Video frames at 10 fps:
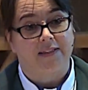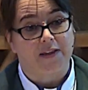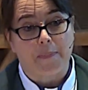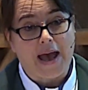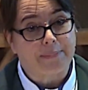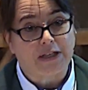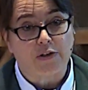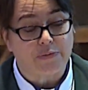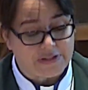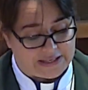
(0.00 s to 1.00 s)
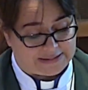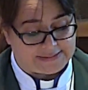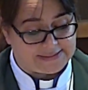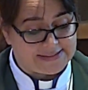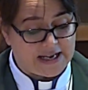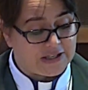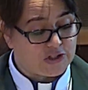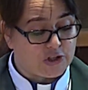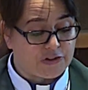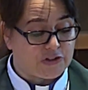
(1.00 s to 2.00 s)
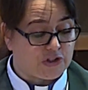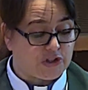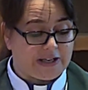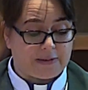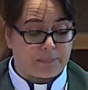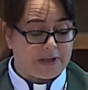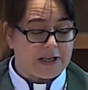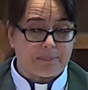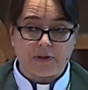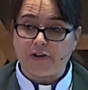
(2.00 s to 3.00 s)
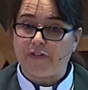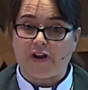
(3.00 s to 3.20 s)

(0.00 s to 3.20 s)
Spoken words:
The Babylonians took the Judean people,